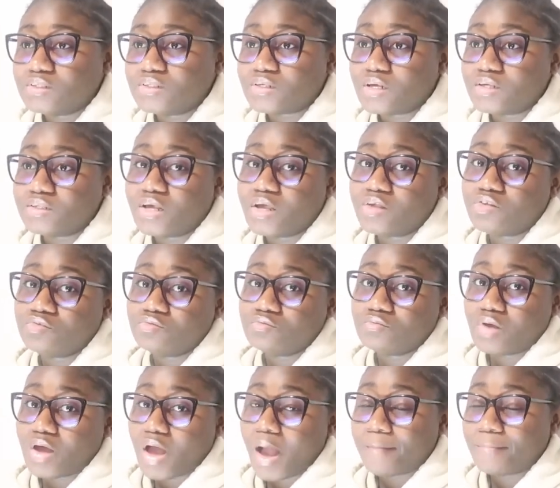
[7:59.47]
I tried to
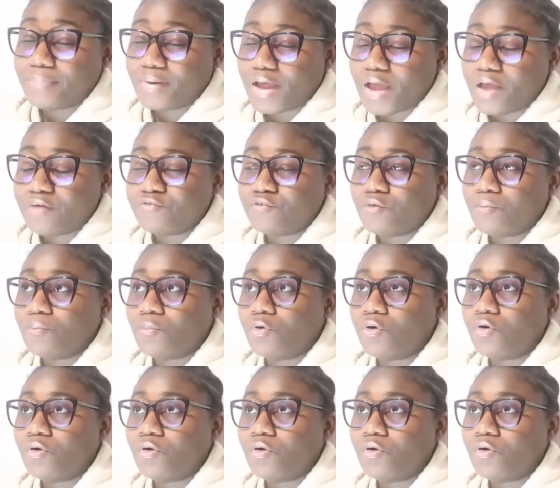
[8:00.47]
apply for more.